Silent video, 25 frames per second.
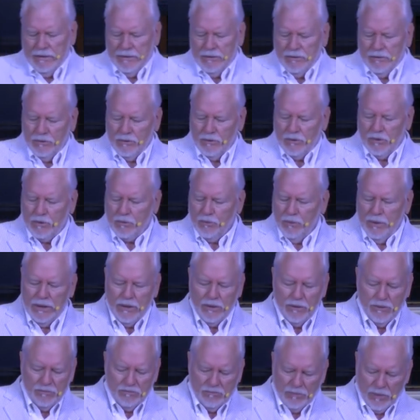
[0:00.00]
Lord, we
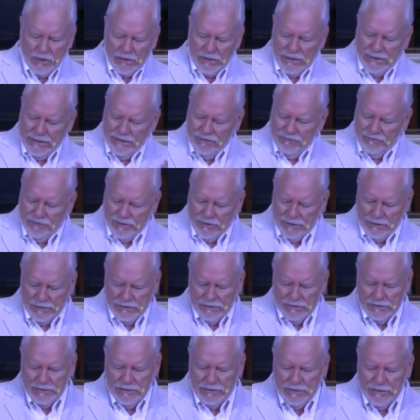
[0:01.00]
don't believe
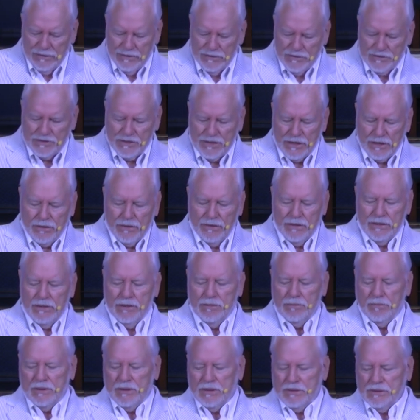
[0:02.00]
in
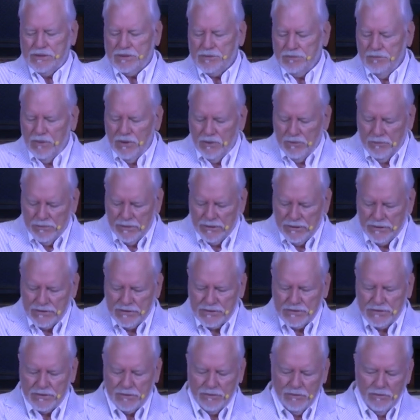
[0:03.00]
serendipitous
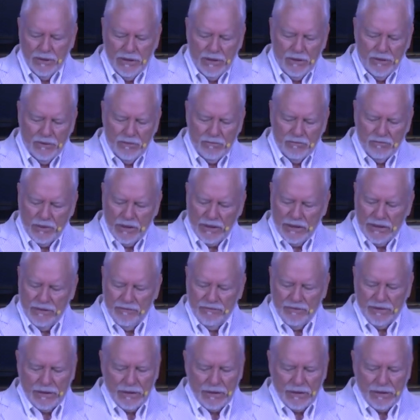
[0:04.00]
moments, we don't believe in